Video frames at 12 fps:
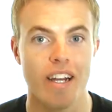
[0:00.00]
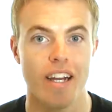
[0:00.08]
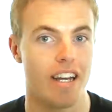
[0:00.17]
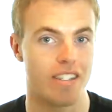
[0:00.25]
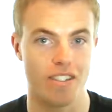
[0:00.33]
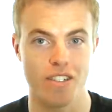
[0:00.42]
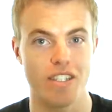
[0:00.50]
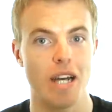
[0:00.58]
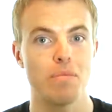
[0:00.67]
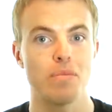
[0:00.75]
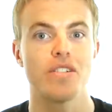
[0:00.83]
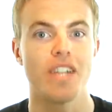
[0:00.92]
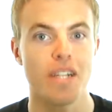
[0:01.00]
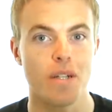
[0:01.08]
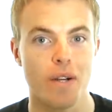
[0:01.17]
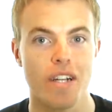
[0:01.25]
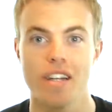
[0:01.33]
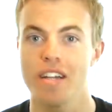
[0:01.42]
it just happens
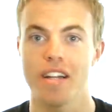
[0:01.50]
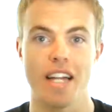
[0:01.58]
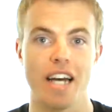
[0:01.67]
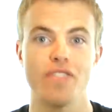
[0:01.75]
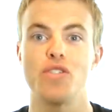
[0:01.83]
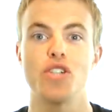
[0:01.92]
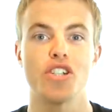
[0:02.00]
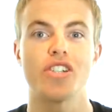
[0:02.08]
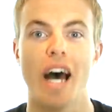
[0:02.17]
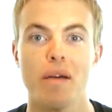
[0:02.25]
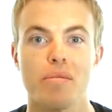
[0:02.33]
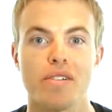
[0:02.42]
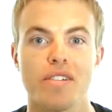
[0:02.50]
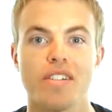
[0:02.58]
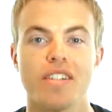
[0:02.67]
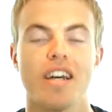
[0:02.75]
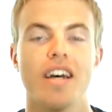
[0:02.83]
anyway, life just happens,